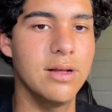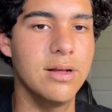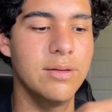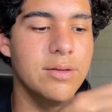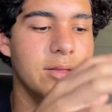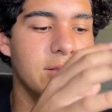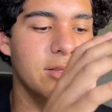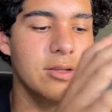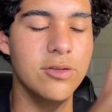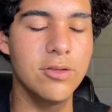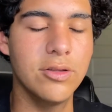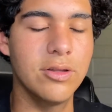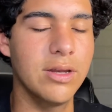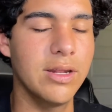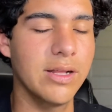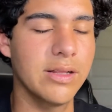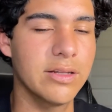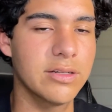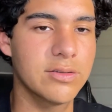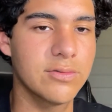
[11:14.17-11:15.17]
You need
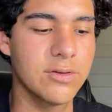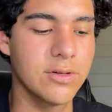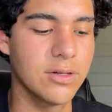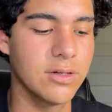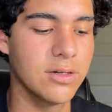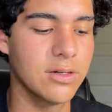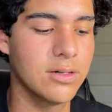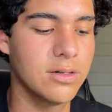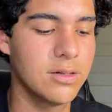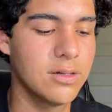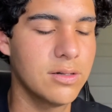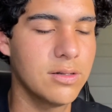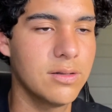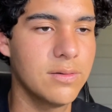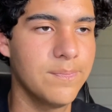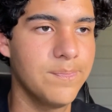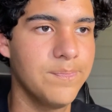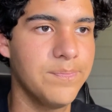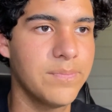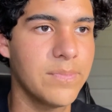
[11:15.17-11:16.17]
English for
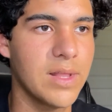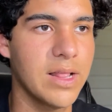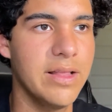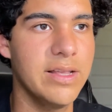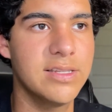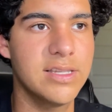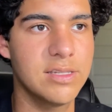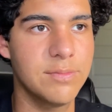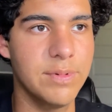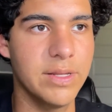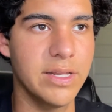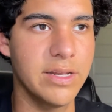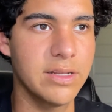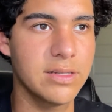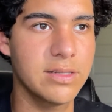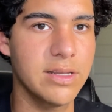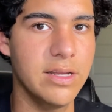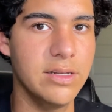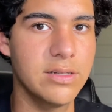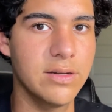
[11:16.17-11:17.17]
at least this beginning
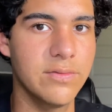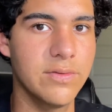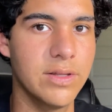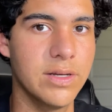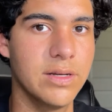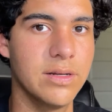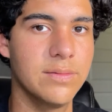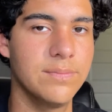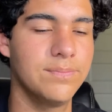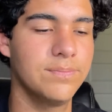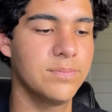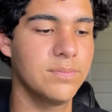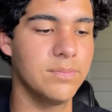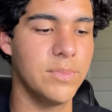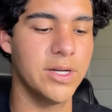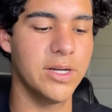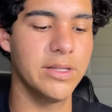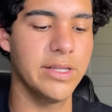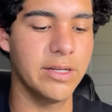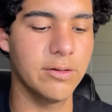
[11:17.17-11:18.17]
stage of the
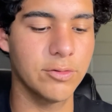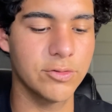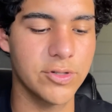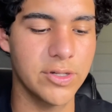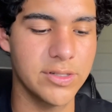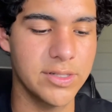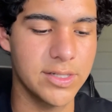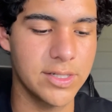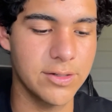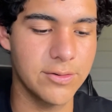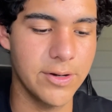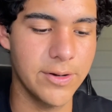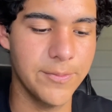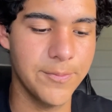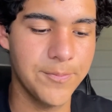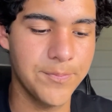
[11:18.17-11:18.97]
monolingual transition, right?